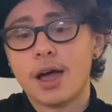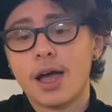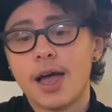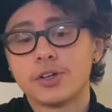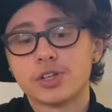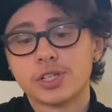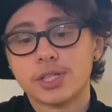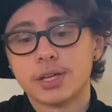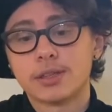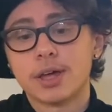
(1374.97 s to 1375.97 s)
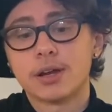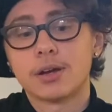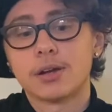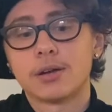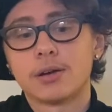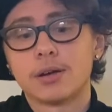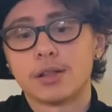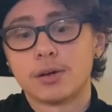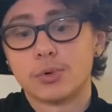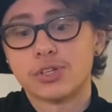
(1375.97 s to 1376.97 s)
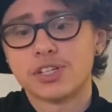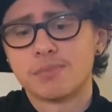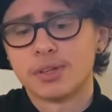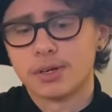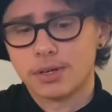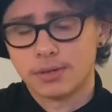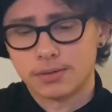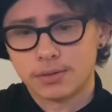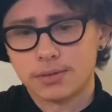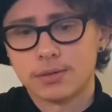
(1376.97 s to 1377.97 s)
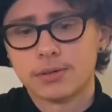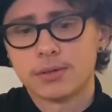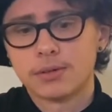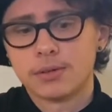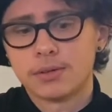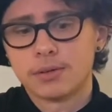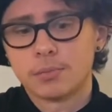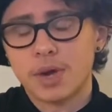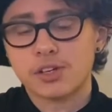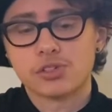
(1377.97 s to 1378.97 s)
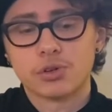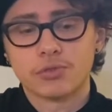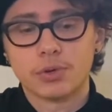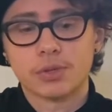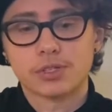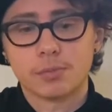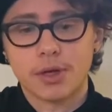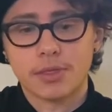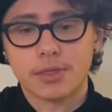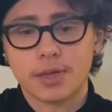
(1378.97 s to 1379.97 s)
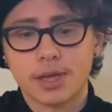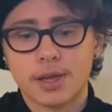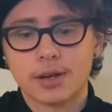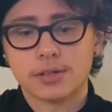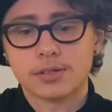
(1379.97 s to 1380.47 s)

just think that a little more stability might serve you this month, and